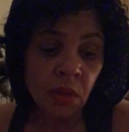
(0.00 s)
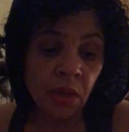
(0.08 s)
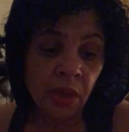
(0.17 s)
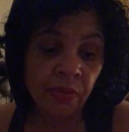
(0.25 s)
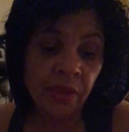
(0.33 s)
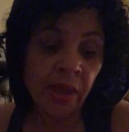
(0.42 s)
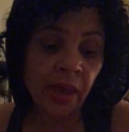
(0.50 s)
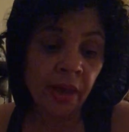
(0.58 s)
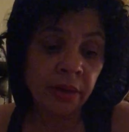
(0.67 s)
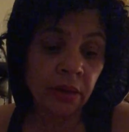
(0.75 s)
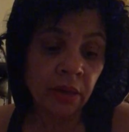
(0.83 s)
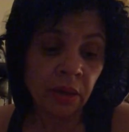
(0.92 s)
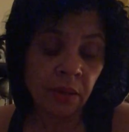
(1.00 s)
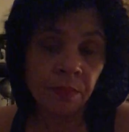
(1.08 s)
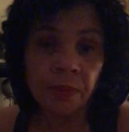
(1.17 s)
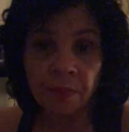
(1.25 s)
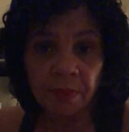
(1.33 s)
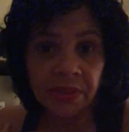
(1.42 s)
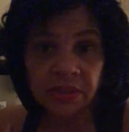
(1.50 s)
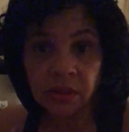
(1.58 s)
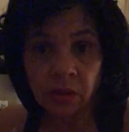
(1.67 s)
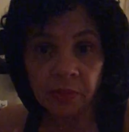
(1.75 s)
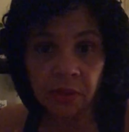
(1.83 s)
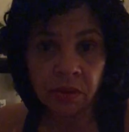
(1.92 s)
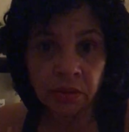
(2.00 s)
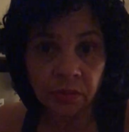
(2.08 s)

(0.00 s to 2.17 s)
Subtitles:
And they had to pump my stomach